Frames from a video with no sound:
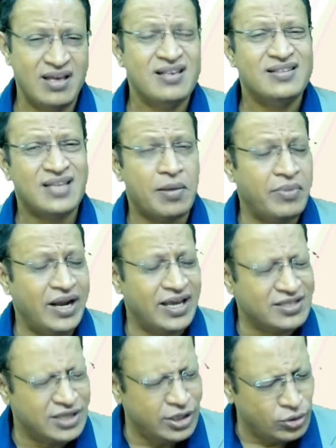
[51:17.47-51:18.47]
some days
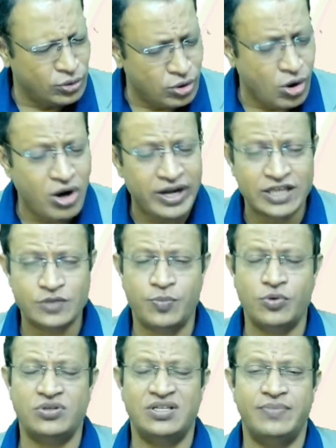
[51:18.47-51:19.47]
they do not
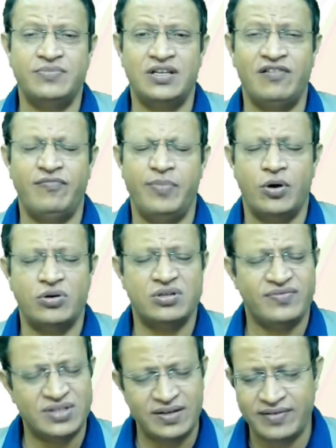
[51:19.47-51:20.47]
expose themselves because of
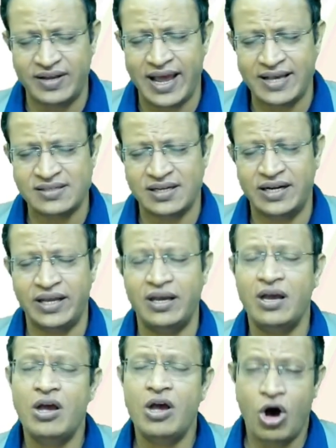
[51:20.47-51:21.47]
severe anxiety
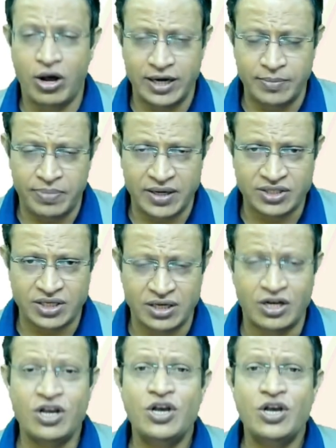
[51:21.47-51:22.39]
or depression.